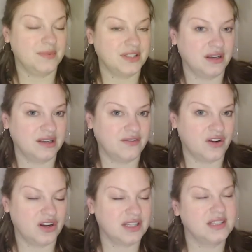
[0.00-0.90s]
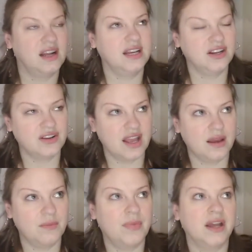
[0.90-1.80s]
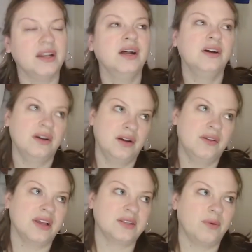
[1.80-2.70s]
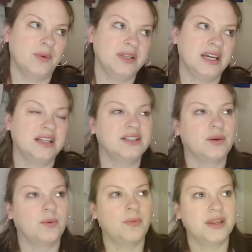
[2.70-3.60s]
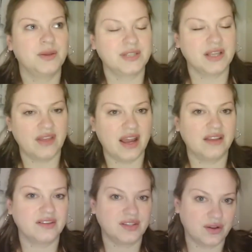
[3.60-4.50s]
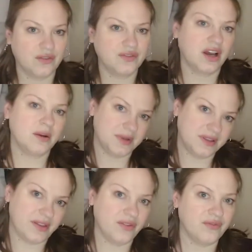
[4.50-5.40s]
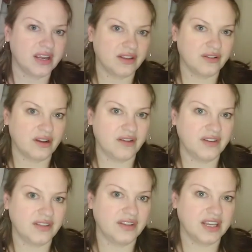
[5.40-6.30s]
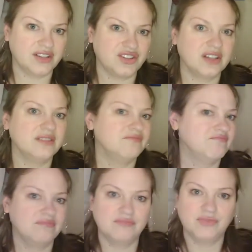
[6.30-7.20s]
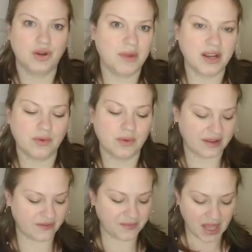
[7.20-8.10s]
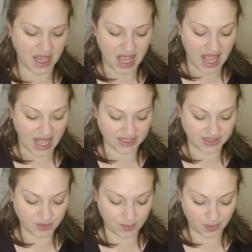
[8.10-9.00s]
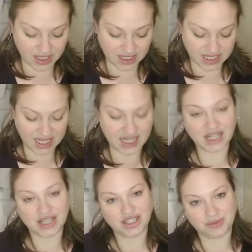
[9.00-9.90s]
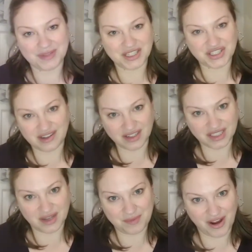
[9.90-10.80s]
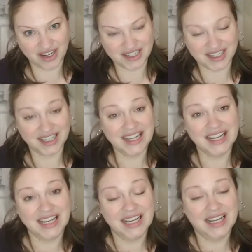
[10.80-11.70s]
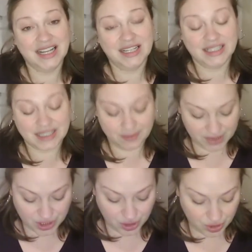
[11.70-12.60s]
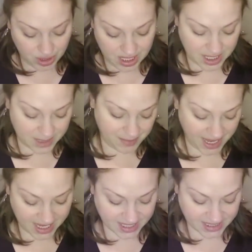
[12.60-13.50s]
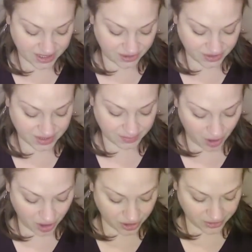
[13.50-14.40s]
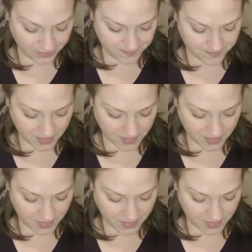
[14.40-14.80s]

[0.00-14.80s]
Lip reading: Amazon gift card. It's not here yet, but that's what we did. So we'll be using that, the stovetop, and then the regular oven in the kitchen. No microwave. And so I wanted to get a little bit stocked up on some little pans that are smaller.